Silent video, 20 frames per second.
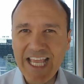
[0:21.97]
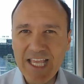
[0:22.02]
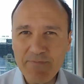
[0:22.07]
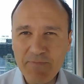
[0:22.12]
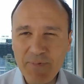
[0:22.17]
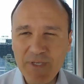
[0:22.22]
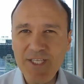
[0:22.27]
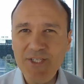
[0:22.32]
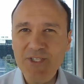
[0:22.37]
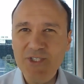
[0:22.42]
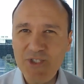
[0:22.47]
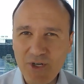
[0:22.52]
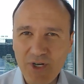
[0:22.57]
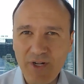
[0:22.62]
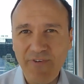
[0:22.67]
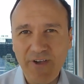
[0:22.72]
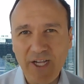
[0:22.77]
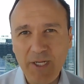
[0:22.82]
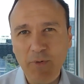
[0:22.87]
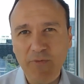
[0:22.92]
AP
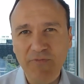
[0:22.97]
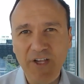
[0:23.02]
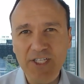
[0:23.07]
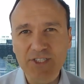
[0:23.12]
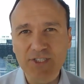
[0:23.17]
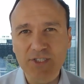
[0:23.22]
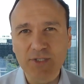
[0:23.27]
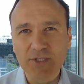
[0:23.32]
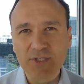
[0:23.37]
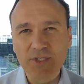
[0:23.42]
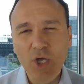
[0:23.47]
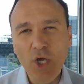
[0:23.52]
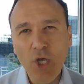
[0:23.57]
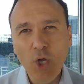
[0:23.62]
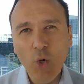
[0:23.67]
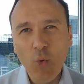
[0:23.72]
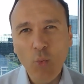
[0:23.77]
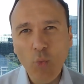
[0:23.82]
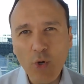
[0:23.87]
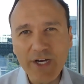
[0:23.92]
certified professionals
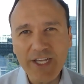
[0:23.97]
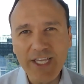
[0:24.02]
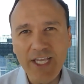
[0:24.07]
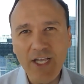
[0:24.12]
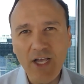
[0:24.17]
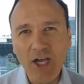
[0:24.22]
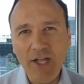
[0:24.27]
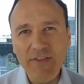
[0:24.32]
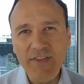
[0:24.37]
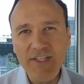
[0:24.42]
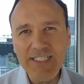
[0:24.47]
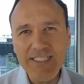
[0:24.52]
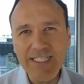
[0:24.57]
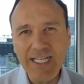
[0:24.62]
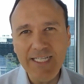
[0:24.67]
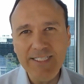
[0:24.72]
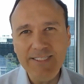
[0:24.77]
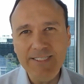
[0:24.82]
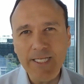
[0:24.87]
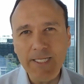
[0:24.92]
working on the
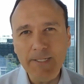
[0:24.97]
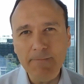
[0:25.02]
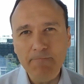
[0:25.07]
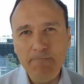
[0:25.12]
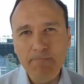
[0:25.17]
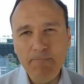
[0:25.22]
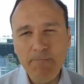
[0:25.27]
design team.